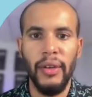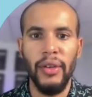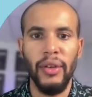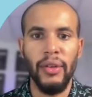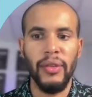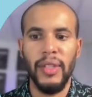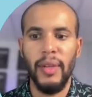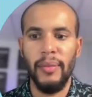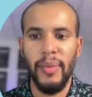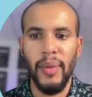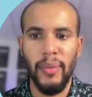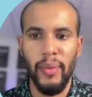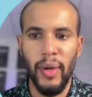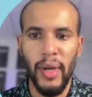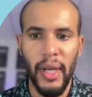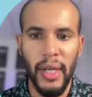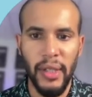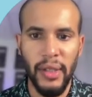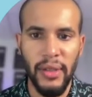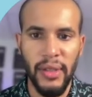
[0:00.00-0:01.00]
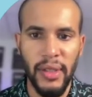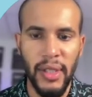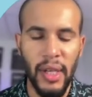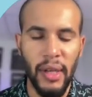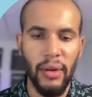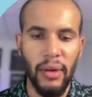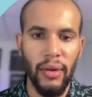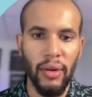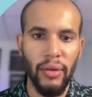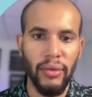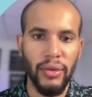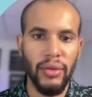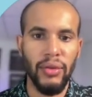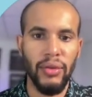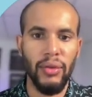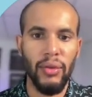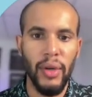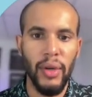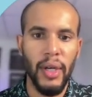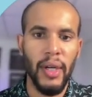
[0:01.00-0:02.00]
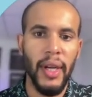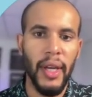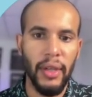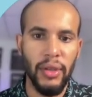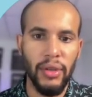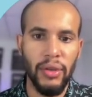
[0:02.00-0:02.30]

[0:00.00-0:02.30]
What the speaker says: You know, some people like to stay close to like